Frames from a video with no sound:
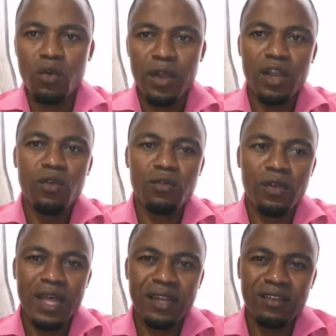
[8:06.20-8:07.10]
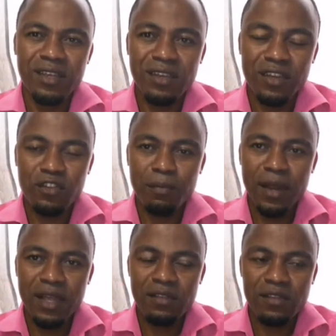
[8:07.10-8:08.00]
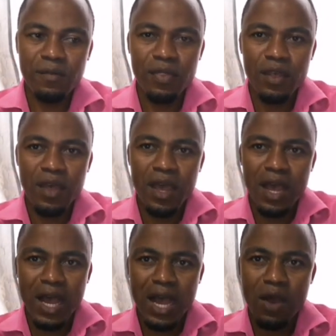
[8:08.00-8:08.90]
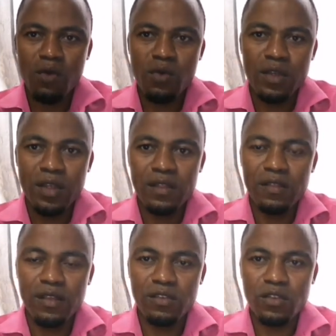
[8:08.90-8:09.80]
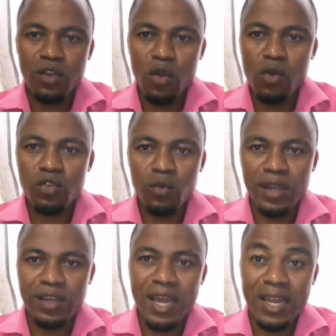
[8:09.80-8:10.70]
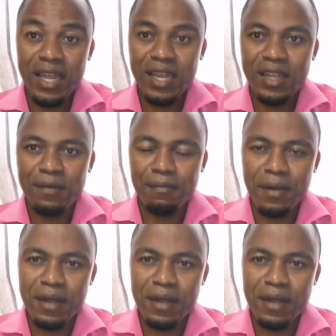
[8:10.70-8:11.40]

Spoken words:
Go and look for that. It explains how these laws were done in the